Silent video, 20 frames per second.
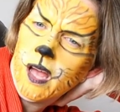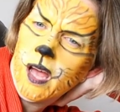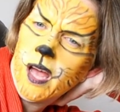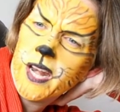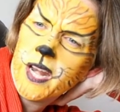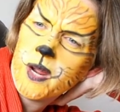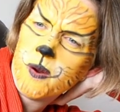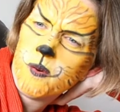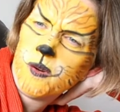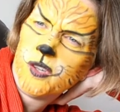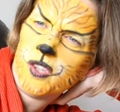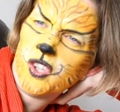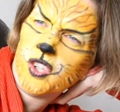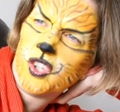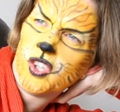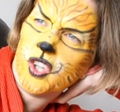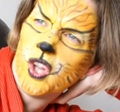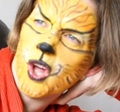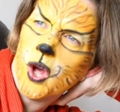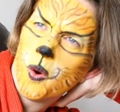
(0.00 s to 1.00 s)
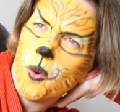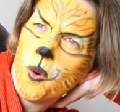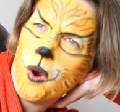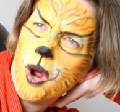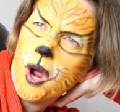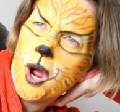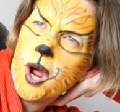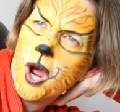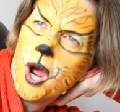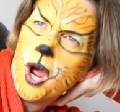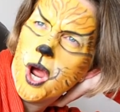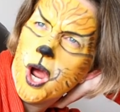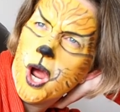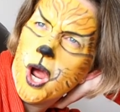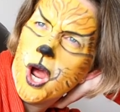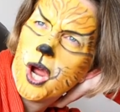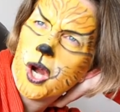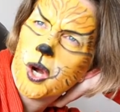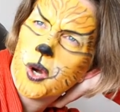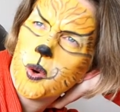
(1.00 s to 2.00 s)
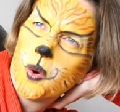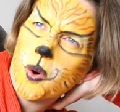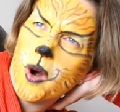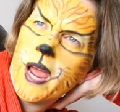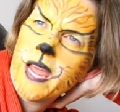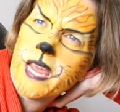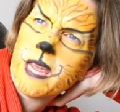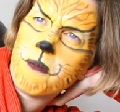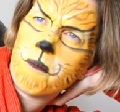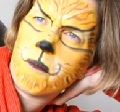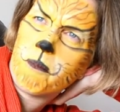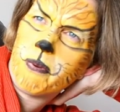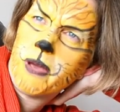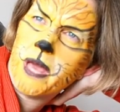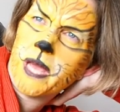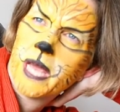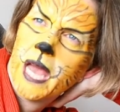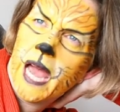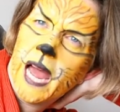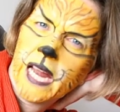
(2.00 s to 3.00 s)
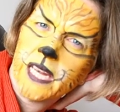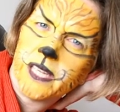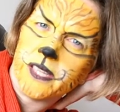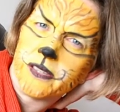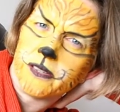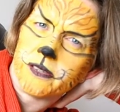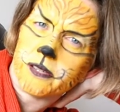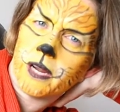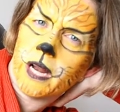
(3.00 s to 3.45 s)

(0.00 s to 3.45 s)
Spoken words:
and it was as though a great big hand